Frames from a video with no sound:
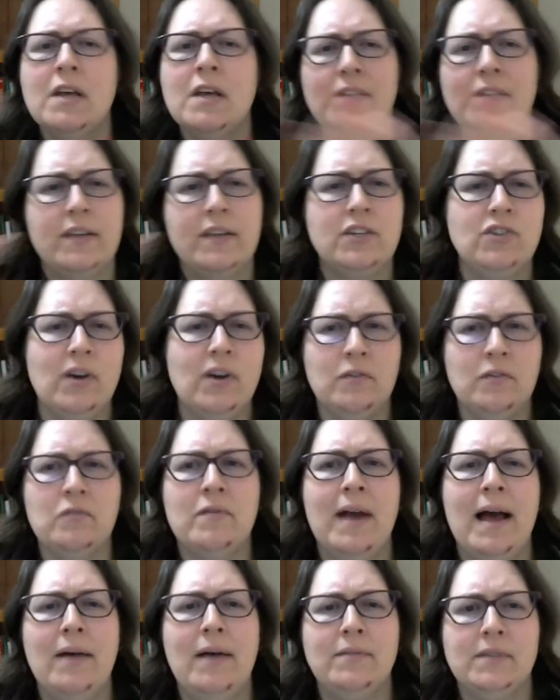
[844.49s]
So they
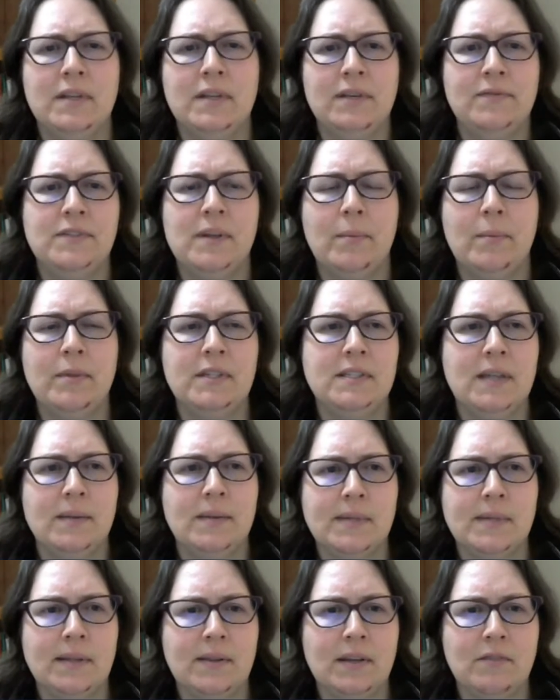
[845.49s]
travel around, and if someone's
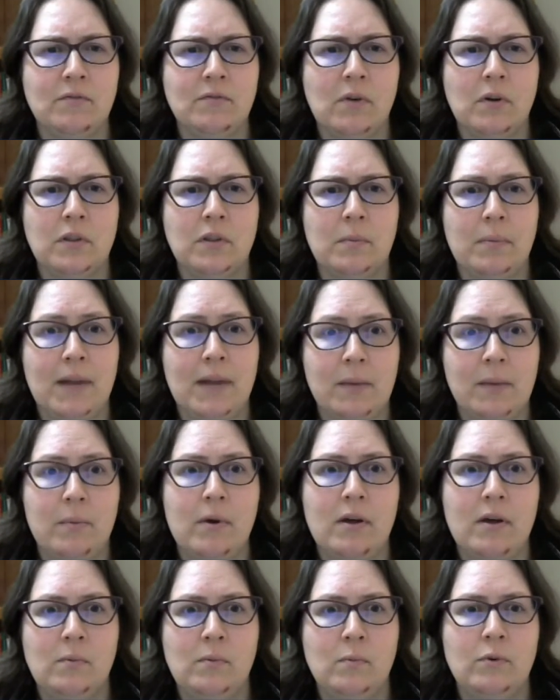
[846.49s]
done something wrong, the
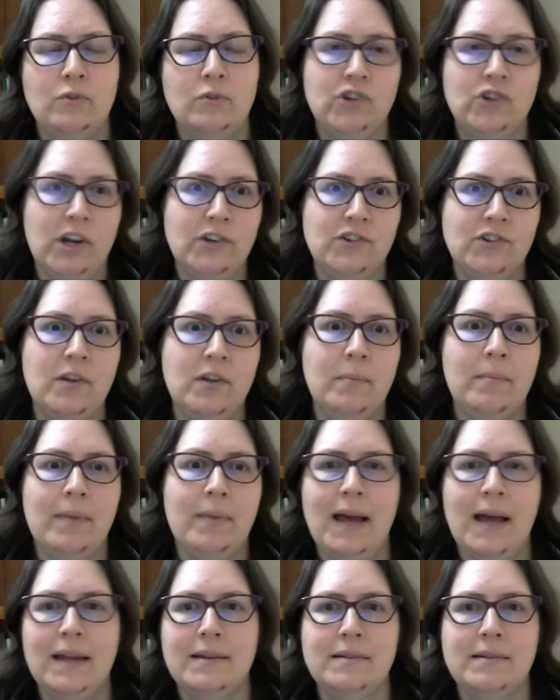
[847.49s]
Plaguebird will judge them
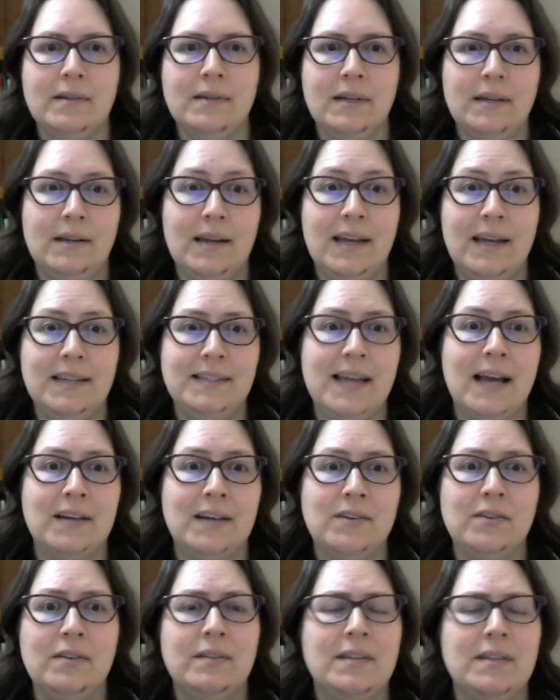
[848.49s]
and
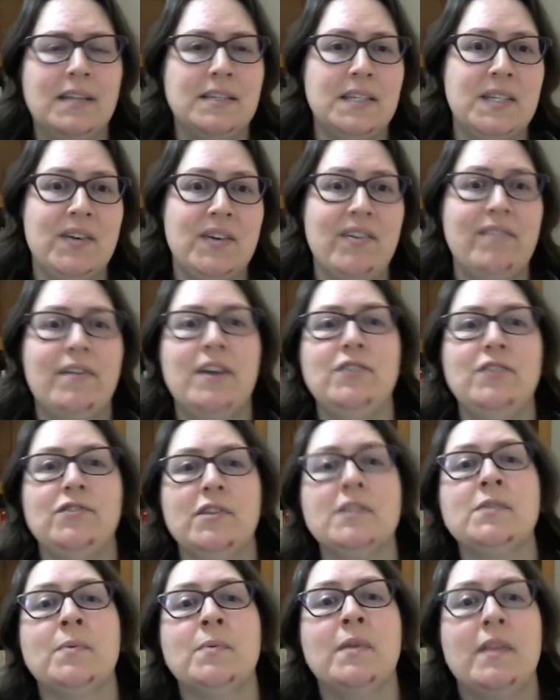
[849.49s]
exact necessary
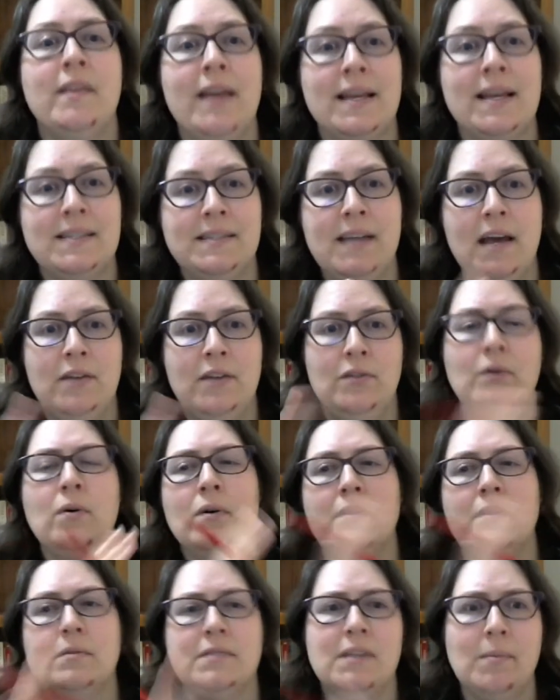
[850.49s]
vengeance, whether that's death
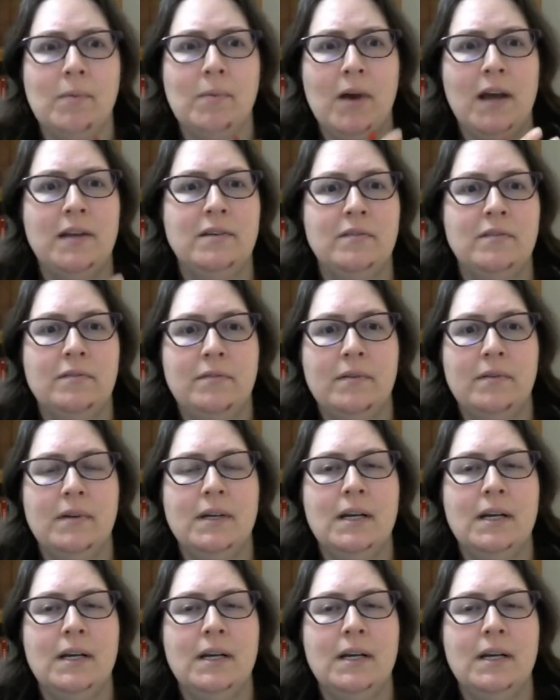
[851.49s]
or some kind of